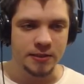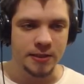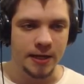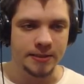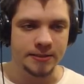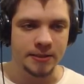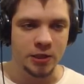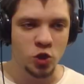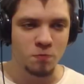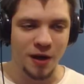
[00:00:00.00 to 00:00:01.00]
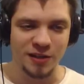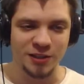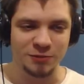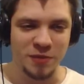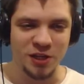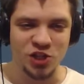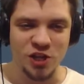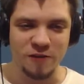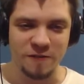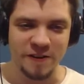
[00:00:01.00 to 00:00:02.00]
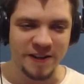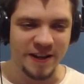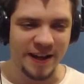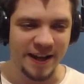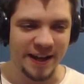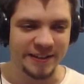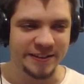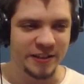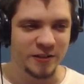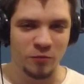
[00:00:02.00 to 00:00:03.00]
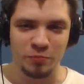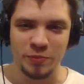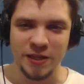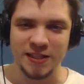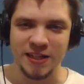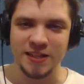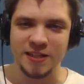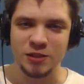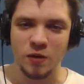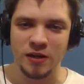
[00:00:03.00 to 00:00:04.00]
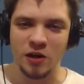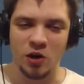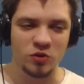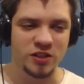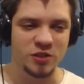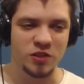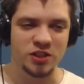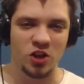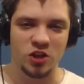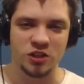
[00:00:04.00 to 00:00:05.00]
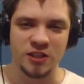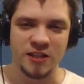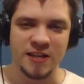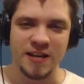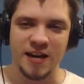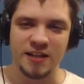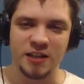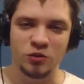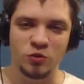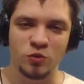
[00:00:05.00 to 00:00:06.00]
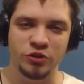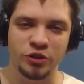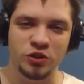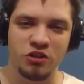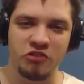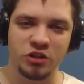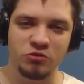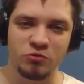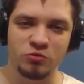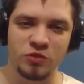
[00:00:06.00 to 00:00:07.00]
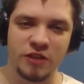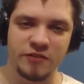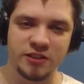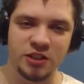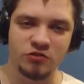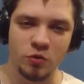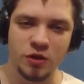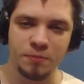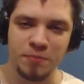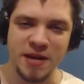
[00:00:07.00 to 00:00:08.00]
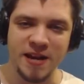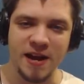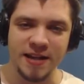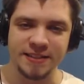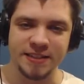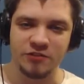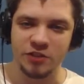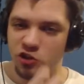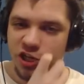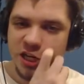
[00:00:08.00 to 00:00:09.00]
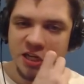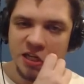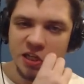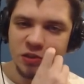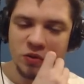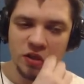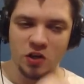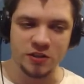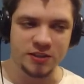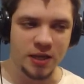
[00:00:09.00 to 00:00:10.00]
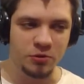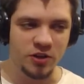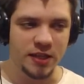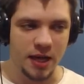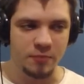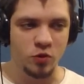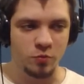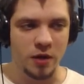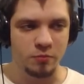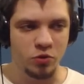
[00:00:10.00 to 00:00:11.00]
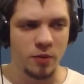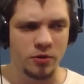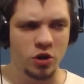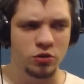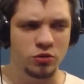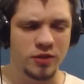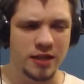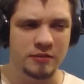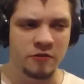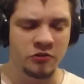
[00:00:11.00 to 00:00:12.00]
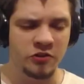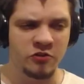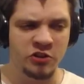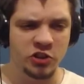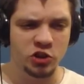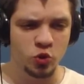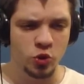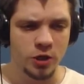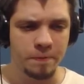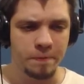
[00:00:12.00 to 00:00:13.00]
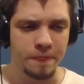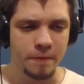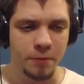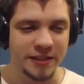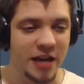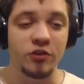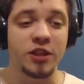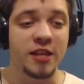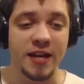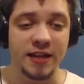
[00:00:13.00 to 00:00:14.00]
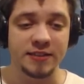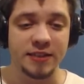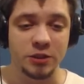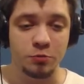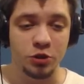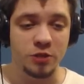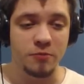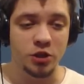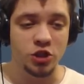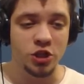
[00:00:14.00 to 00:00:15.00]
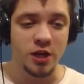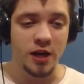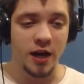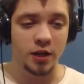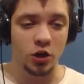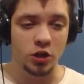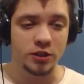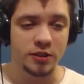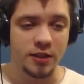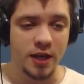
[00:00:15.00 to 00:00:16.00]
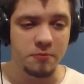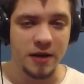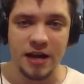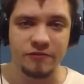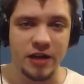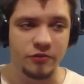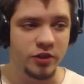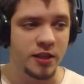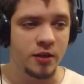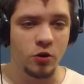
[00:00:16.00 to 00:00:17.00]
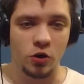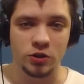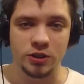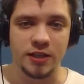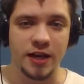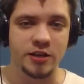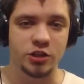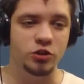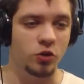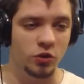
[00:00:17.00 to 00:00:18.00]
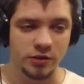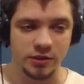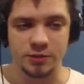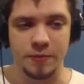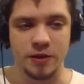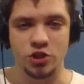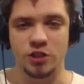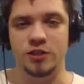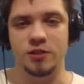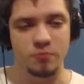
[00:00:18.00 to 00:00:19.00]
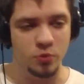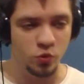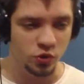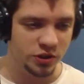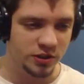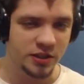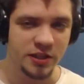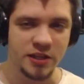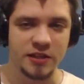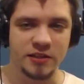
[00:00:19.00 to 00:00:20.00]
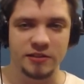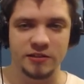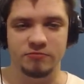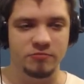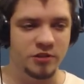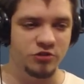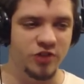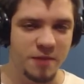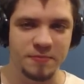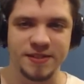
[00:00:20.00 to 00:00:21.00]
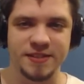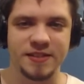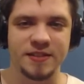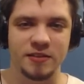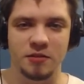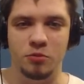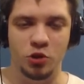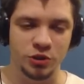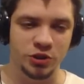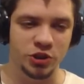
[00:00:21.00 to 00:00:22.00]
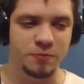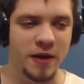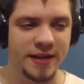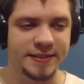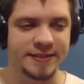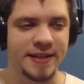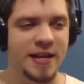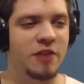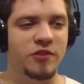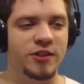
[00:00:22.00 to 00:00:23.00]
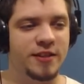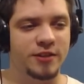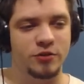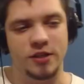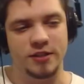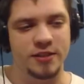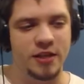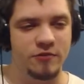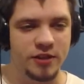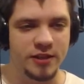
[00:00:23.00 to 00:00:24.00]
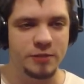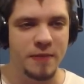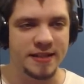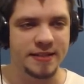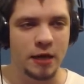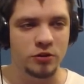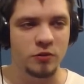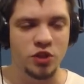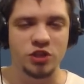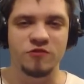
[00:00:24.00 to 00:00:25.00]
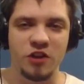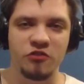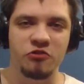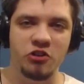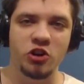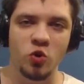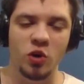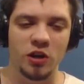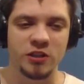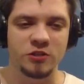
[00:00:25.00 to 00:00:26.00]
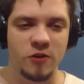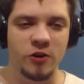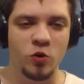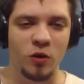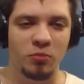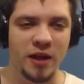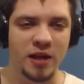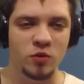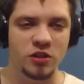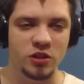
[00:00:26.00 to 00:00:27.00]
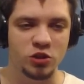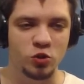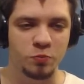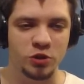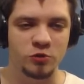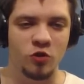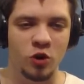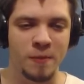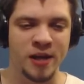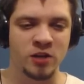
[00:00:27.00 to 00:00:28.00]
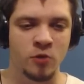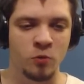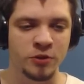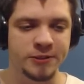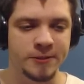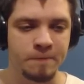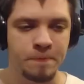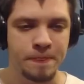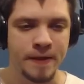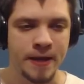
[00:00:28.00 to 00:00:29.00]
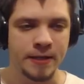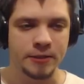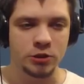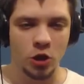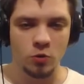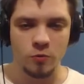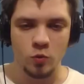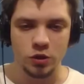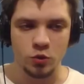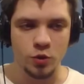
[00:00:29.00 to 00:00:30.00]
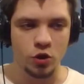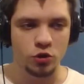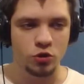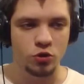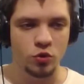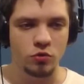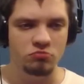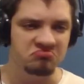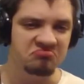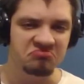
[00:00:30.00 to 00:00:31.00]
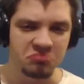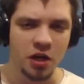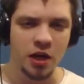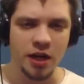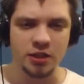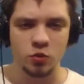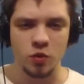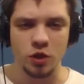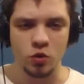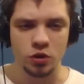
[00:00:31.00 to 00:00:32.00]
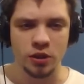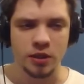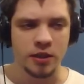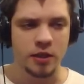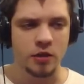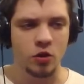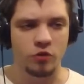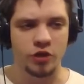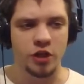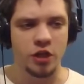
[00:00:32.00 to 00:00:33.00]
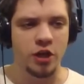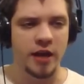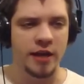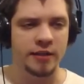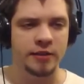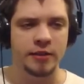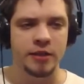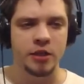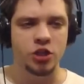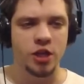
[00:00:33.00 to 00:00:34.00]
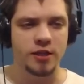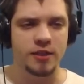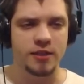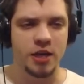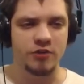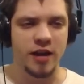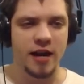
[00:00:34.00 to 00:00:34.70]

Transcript: Nice. Humongous Big Chief. And completely this one. Oh, this one is locked. I need to reduce threat to level 0 in Pink Ice territory to unlock this upgrade. I'm probably going to do that very, very soon. But everything else is pretty much unlocked in the game. I have everything. All the tires, all the suspensions, boost, the rims, the border spikes, everything. As you can see, everything is maxed out, which is very, very cool. It's very cool playing with the super strong Magnum Opus. So, what are we going to do? I guess we could go over here and check this area